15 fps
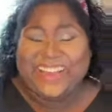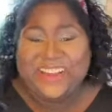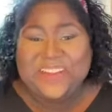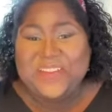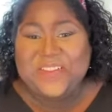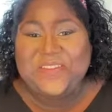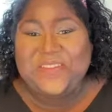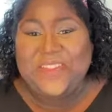
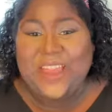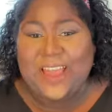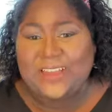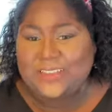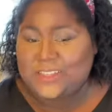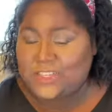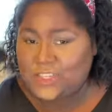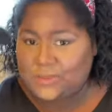
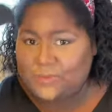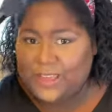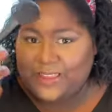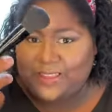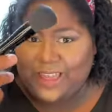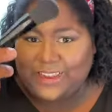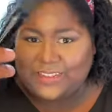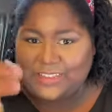Is it just me?
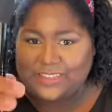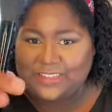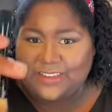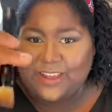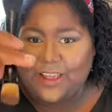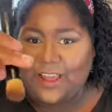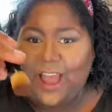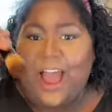Like,
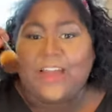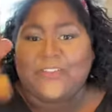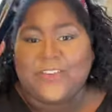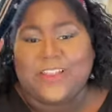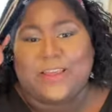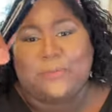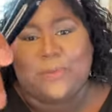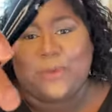I feel
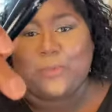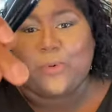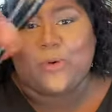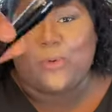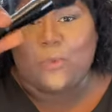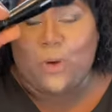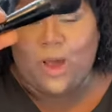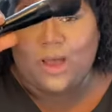like
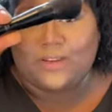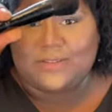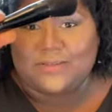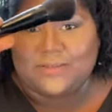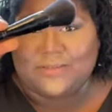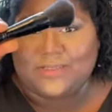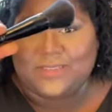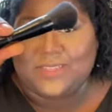people want
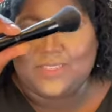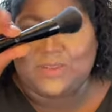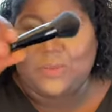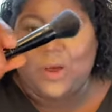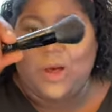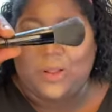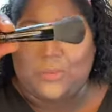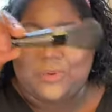
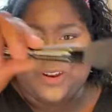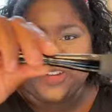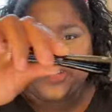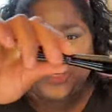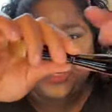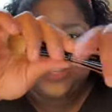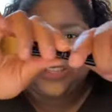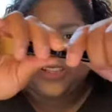small
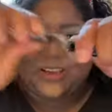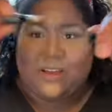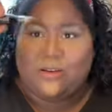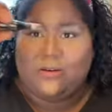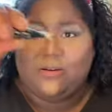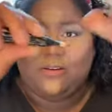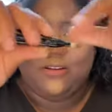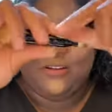brushes
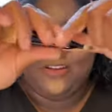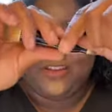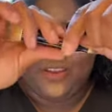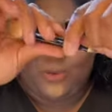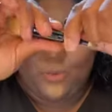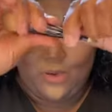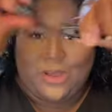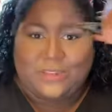though.
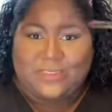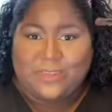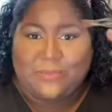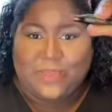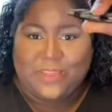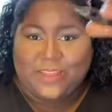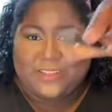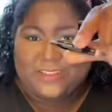You want
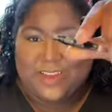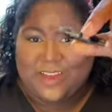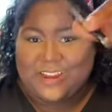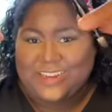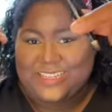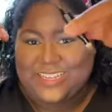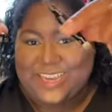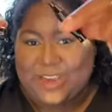something that's not
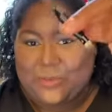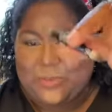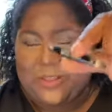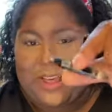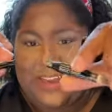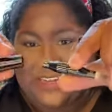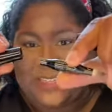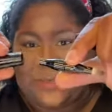gonna take up a
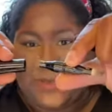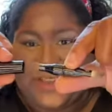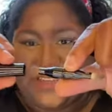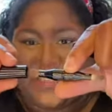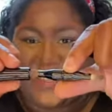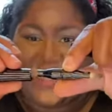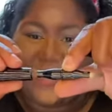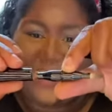lot of
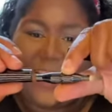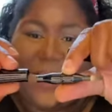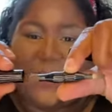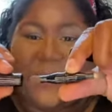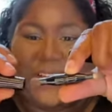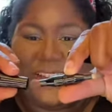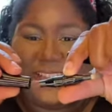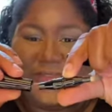space. This is, I
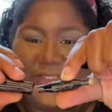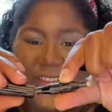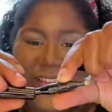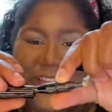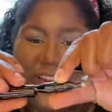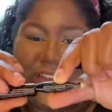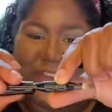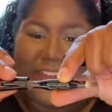mean, it's
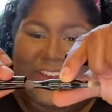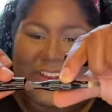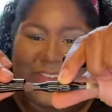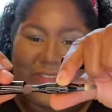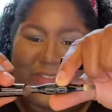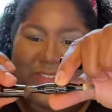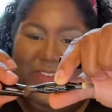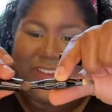really
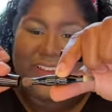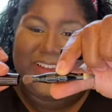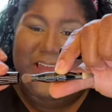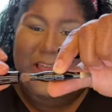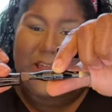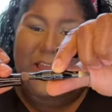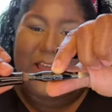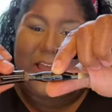innovative.
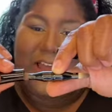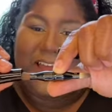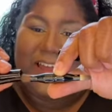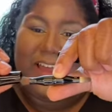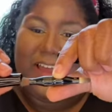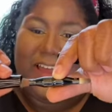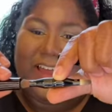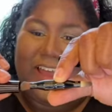
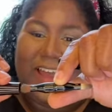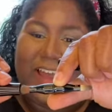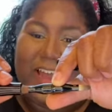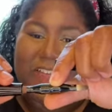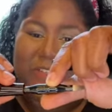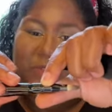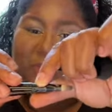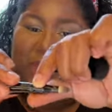
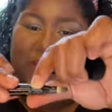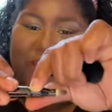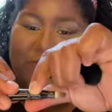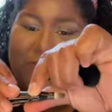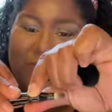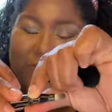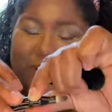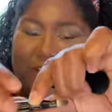It's really
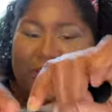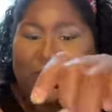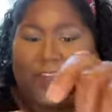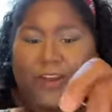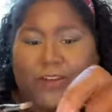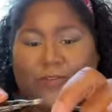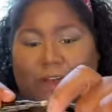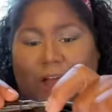
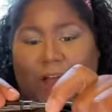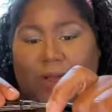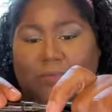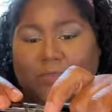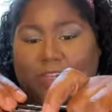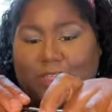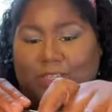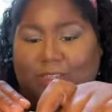innovative. I'm
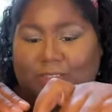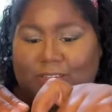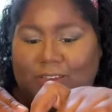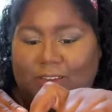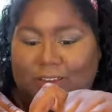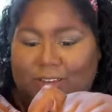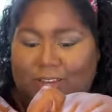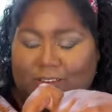just
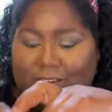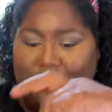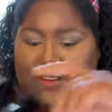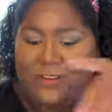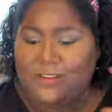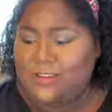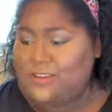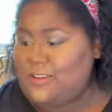
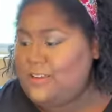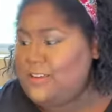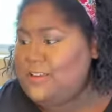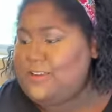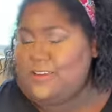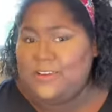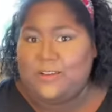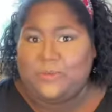
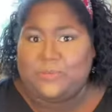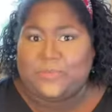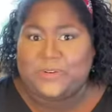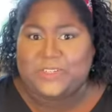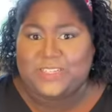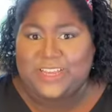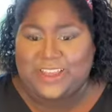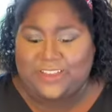
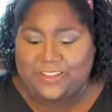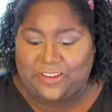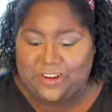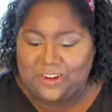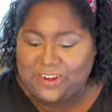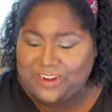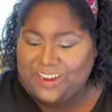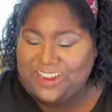particular.